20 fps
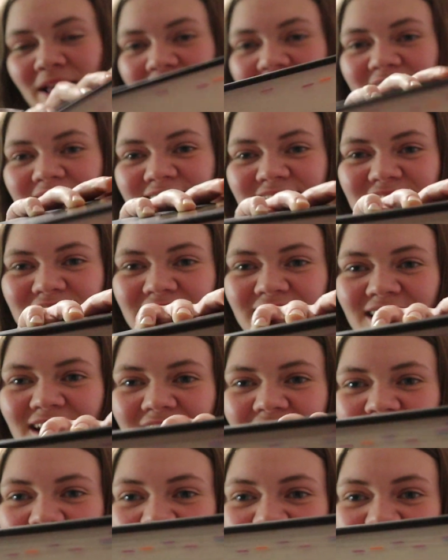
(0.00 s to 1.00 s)
Like, it's
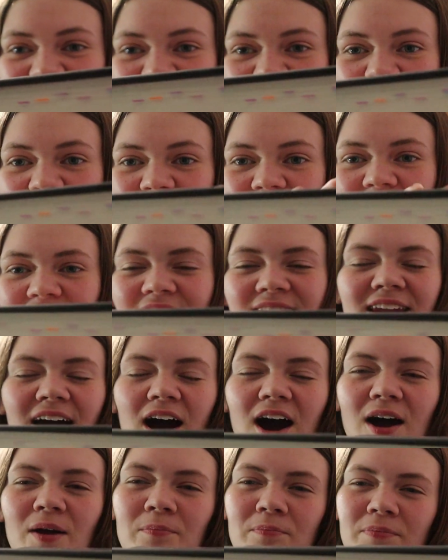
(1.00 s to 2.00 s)
not, like,
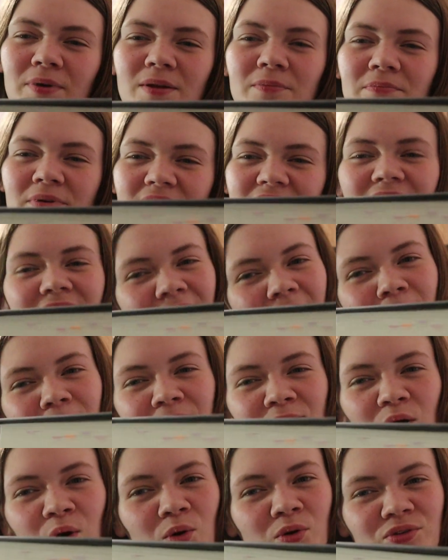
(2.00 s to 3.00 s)
not been picking
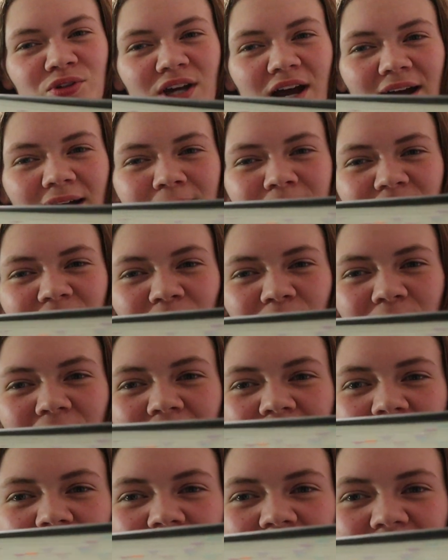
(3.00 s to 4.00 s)
up the whole time, you
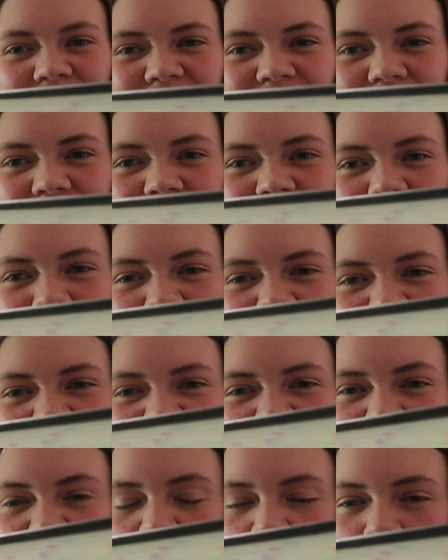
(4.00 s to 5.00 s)
know? It hasn't been
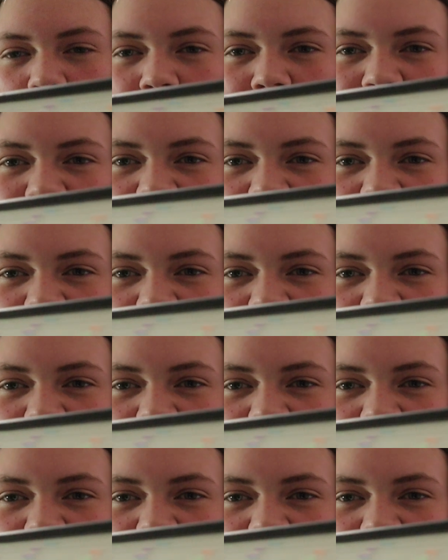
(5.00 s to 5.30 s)
slow or